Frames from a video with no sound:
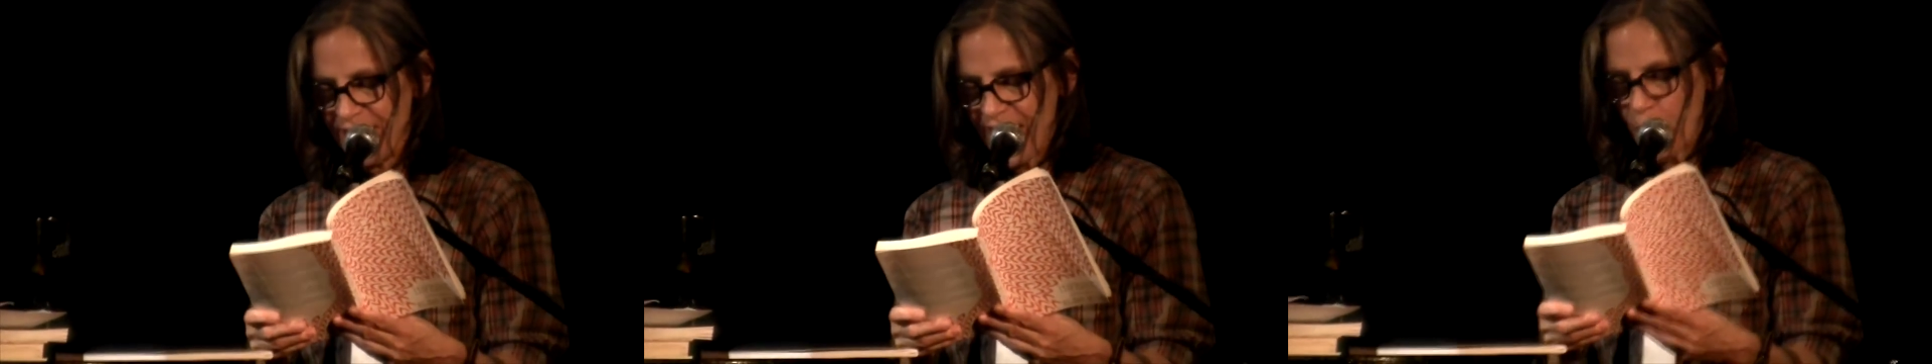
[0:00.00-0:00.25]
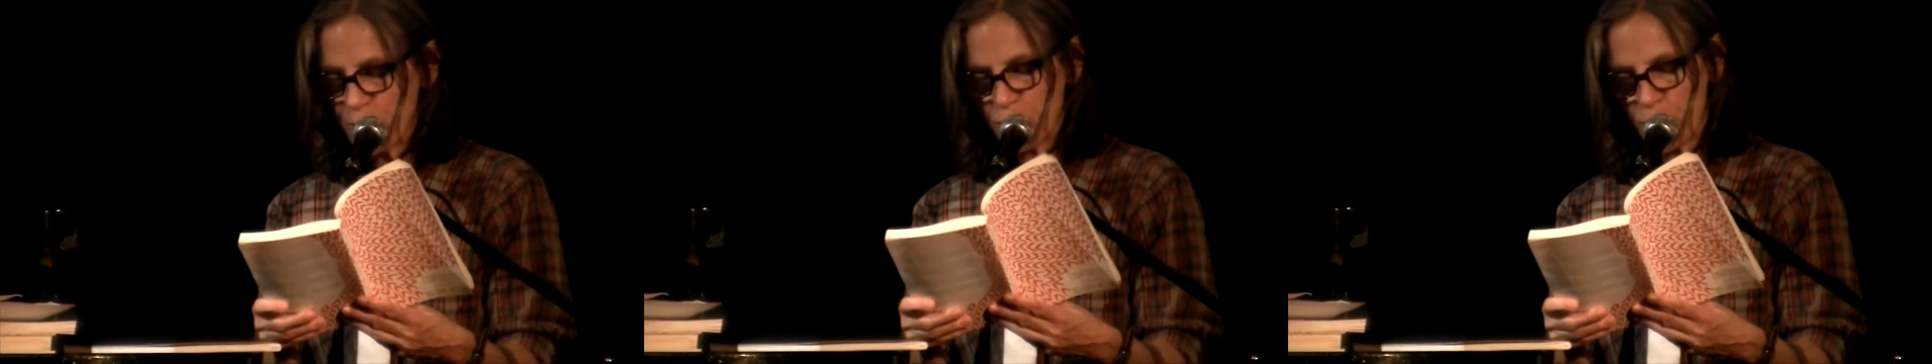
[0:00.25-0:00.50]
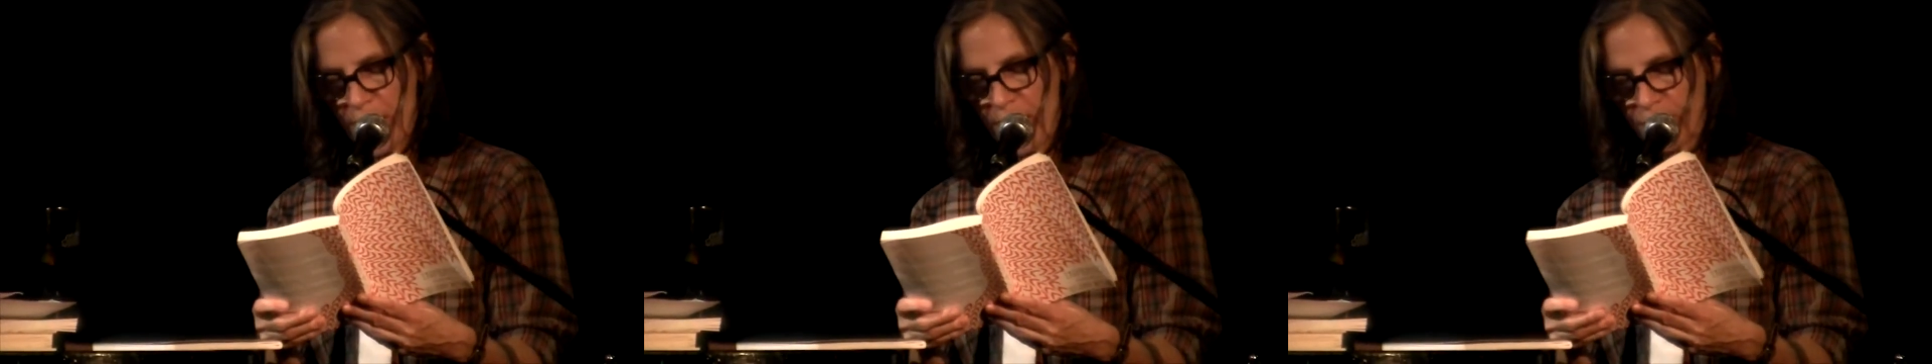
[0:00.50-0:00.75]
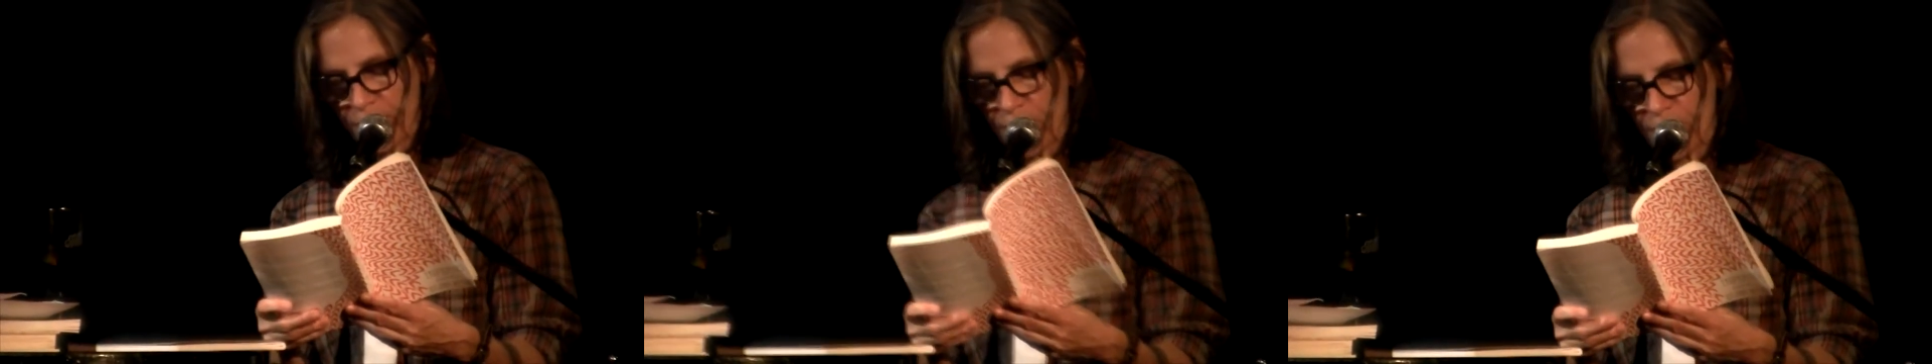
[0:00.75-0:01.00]
I was
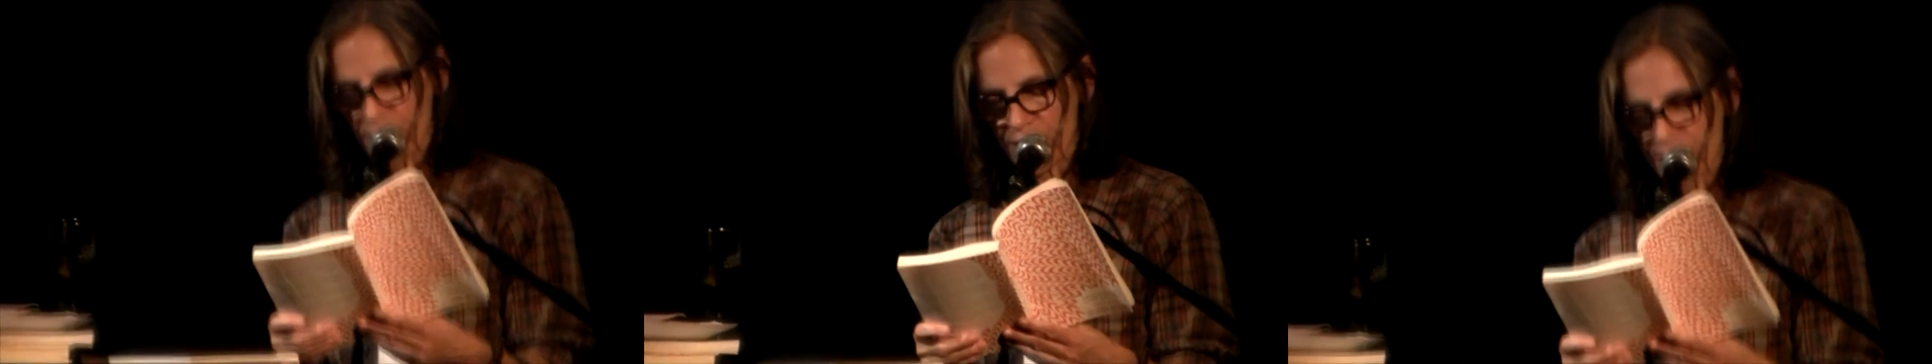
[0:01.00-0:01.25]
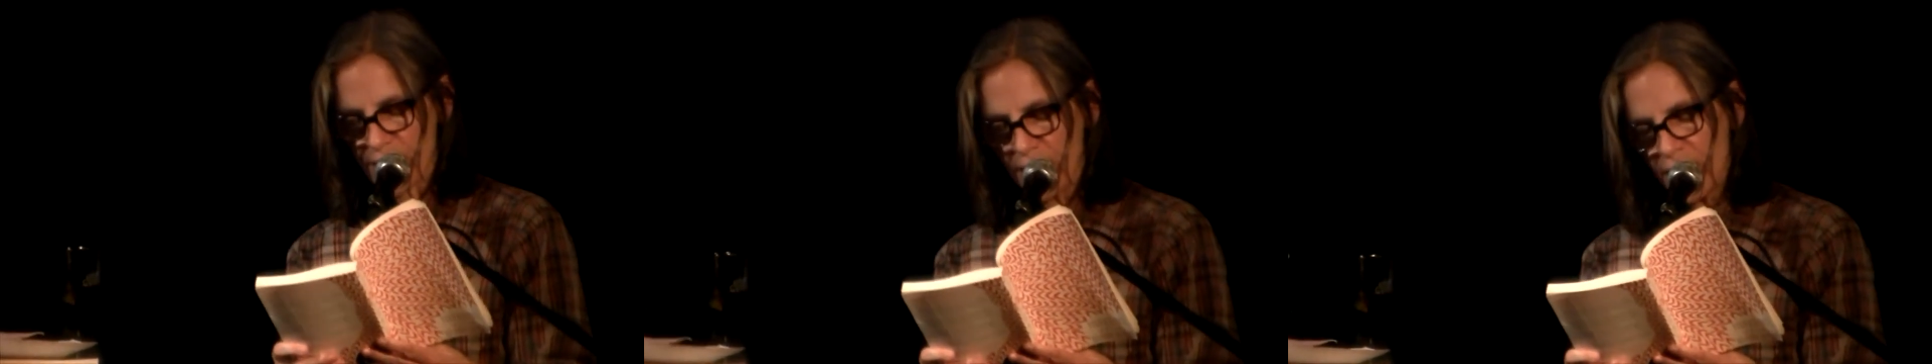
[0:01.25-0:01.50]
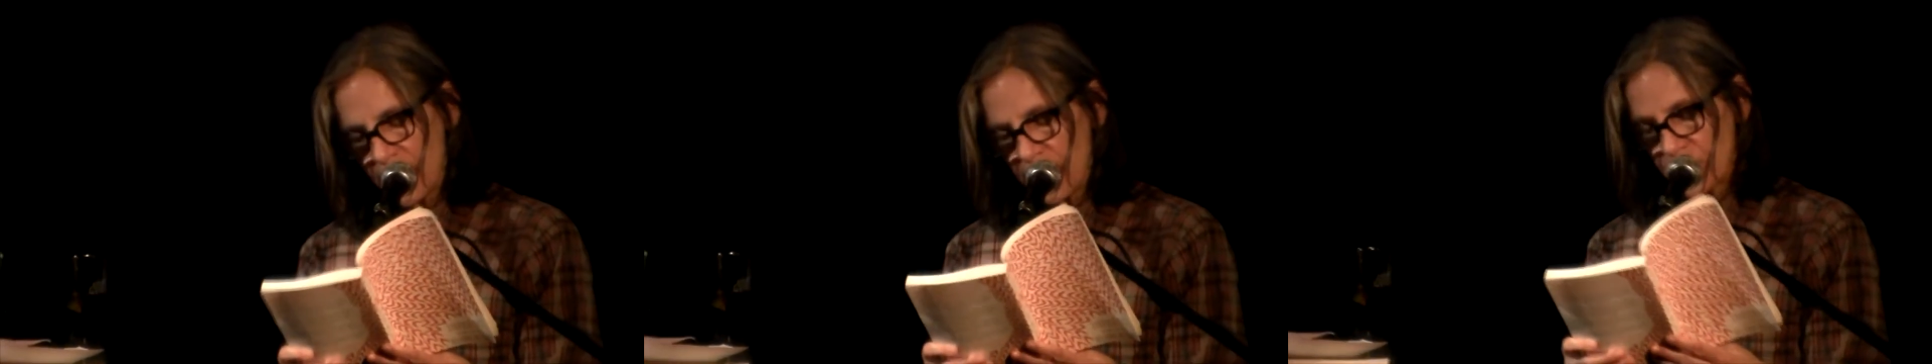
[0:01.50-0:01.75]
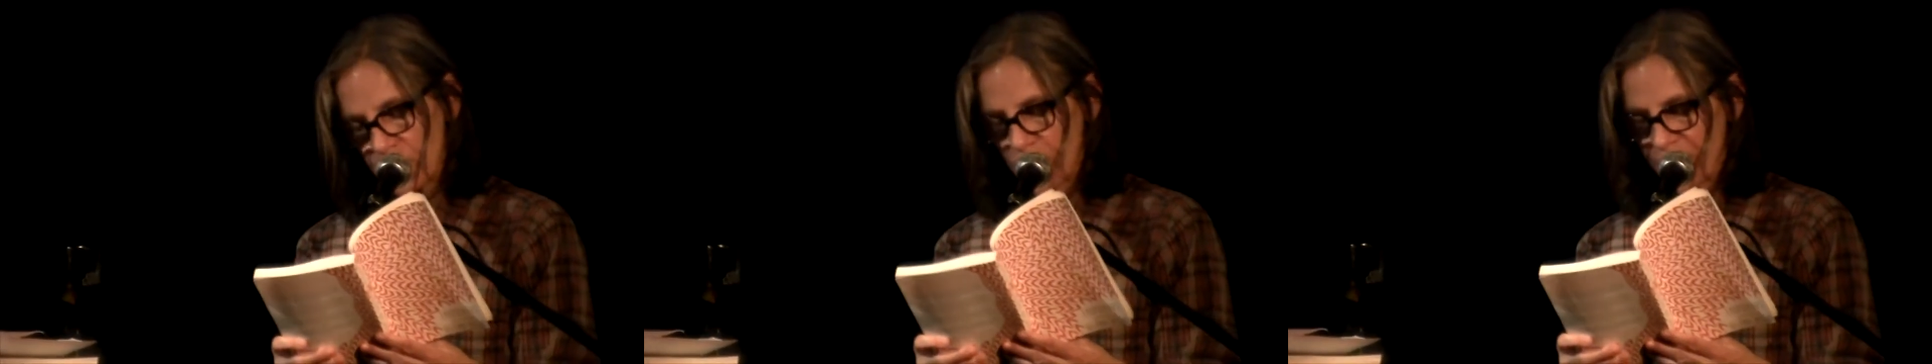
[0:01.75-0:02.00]
waiting for her to say,
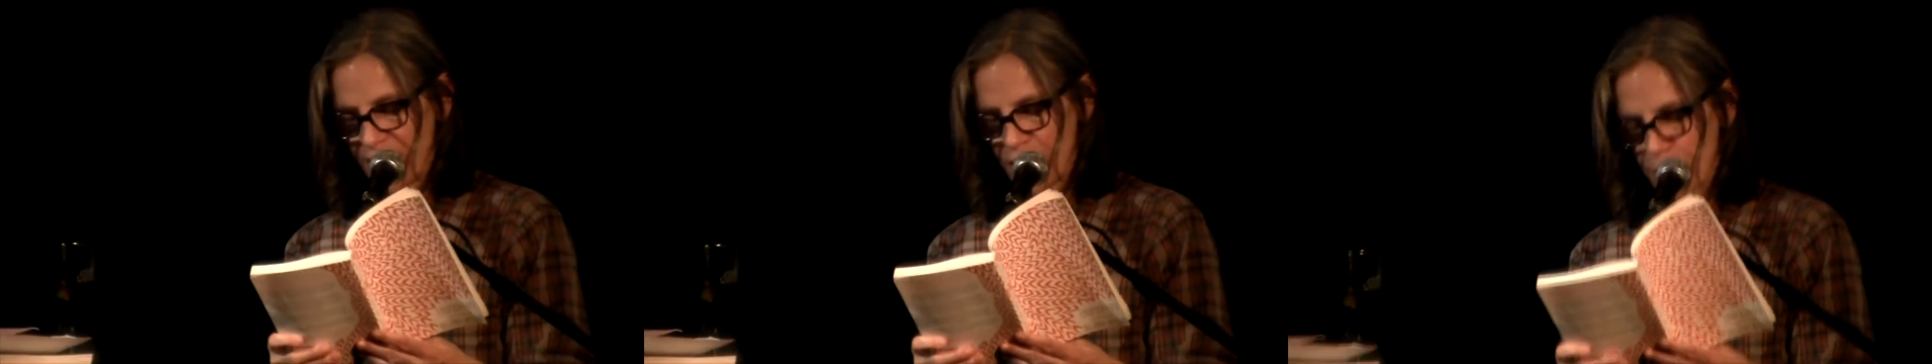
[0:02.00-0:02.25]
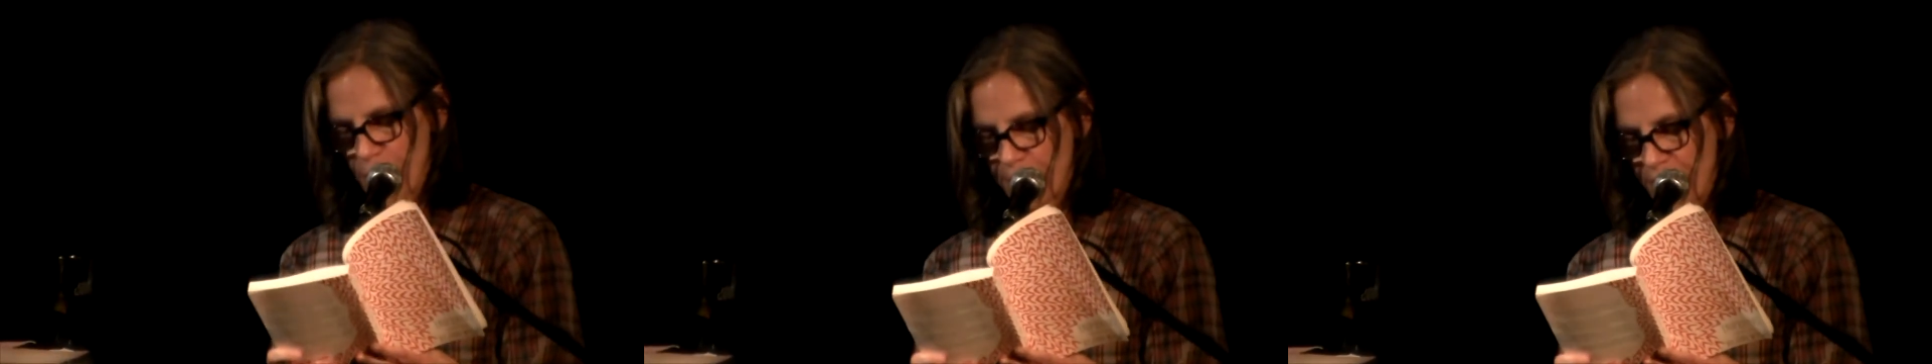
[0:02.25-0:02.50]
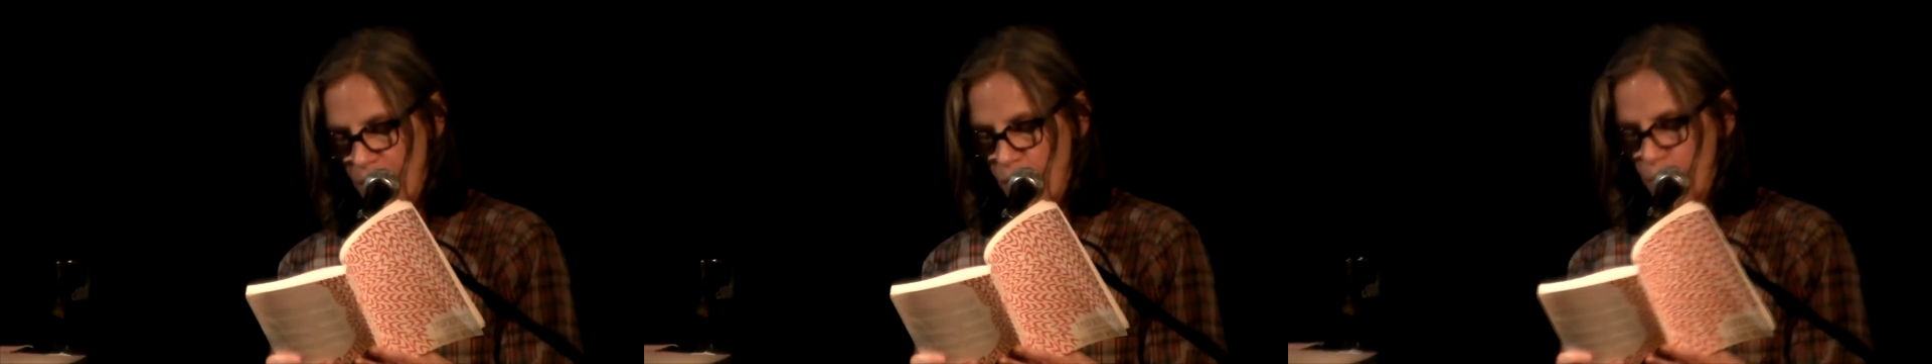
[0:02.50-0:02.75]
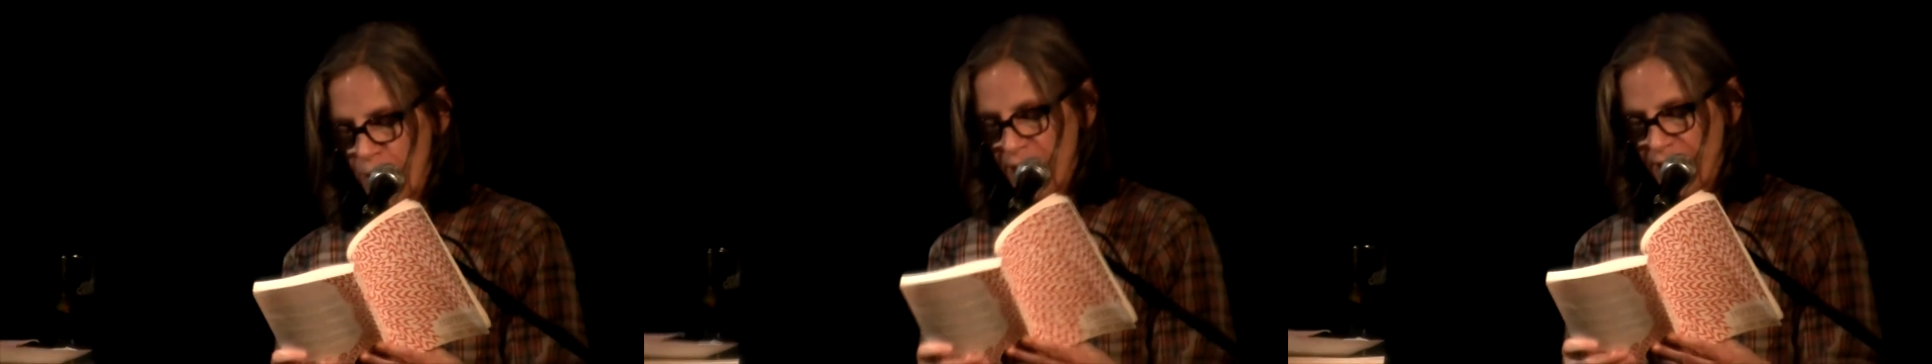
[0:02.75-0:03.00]
Do you want to hear my poem?